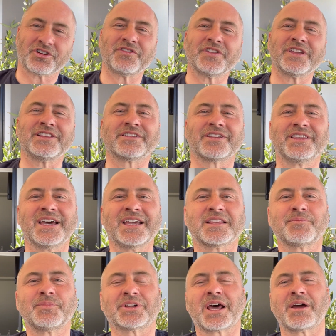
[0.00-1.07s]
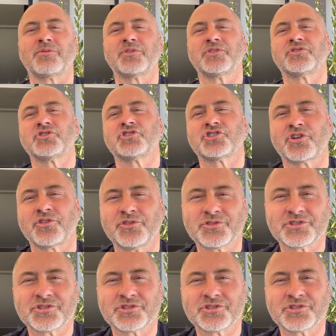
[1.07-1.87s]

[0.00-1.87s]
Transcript: on the internet, but I want to show you